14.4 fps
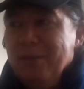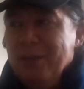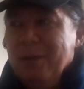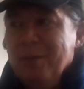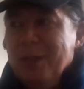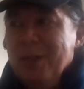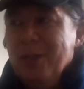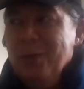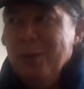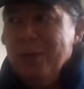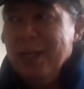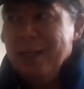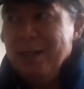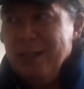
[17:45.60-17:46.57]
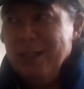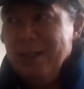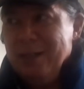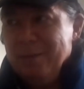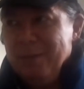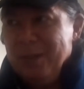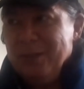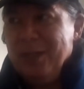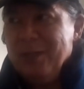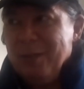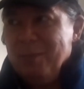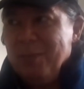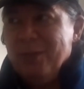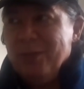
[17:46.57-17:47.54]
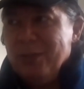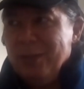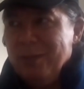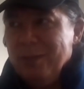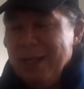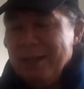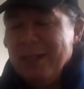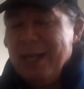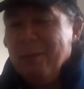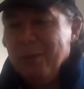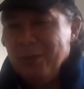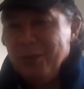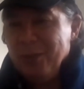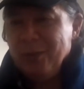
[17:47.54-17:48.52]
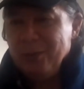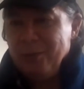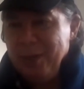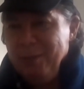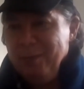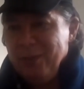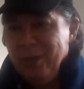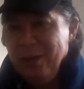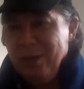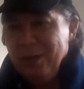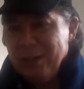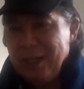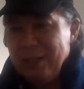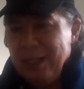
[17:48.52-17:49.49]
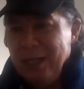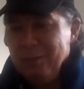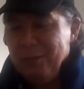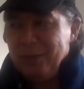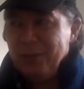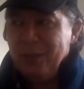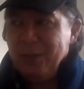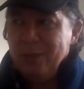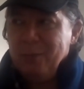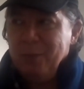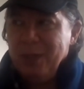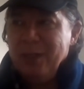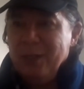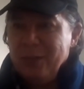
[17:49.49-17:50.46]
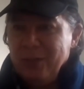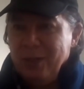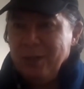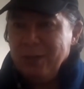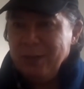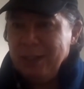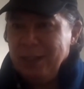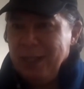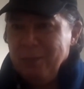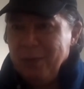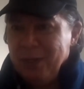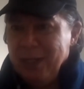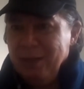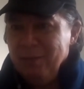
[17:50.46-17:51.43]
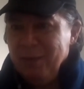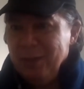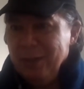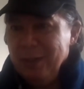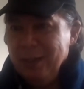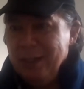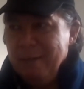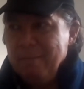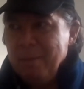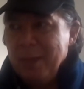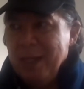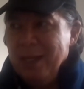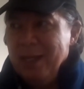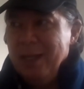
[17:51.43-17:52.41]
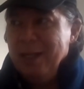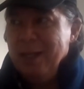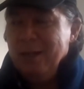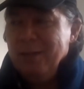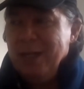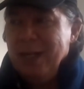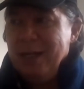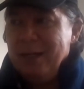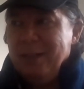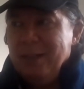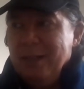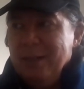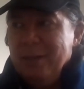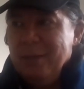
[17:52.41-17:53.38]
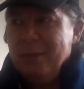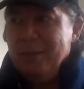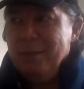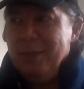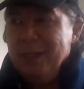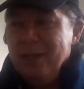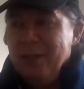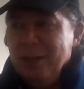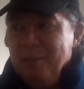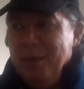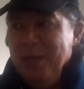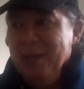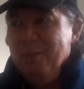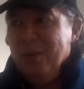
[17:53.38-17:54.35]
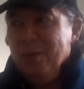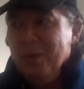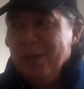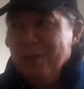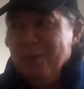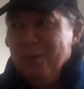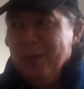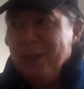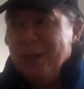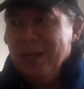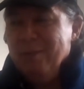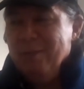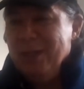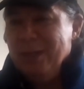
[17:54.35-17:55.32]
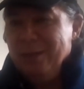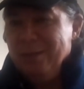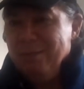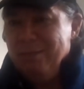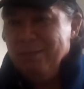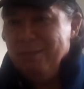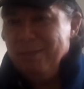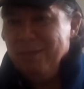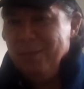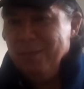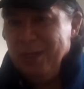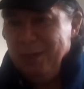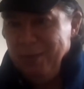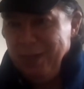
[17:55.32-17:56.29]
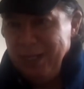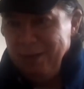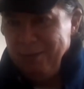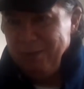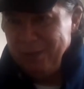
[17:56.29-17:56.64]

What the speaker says: If someone knew that this other person, that was their dream song, that was their one of the songs that they were given, that the other people would come, when